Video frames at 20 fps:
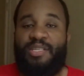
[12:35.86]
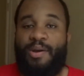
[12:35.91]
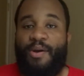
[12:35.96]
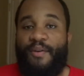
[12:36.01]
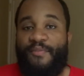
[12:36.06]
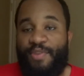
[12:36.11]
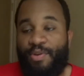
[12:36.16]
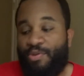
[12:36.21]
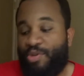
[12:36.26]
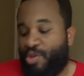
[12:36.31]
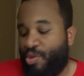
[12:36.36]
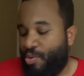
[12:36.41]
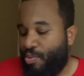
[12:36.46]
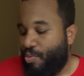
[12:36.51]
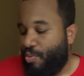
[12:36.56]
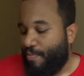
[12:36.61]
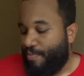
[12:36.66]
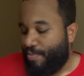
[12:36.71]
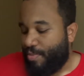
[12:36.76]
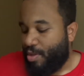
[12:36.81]
know if you
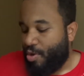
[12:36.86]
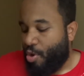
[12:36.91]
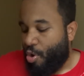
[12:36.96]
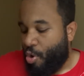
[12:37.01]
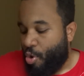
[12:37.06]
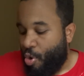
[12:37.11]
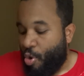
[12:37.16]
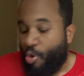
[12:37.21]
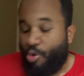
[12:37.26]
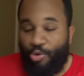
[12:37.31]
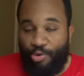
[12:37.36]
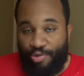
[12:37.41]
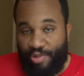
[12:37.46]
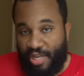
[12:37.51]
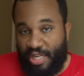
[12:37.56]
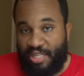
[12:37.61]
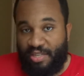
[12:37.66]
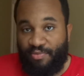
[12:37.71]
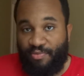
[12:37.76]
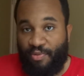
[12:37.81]
do order
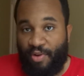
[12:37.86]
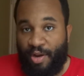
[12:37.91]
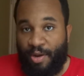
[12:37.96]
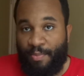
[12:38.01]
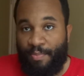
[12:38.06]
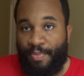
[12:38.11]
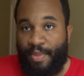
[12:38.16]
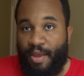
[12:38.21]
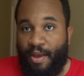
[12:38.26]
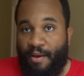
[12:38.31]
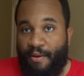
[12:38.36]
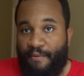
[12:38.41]
this from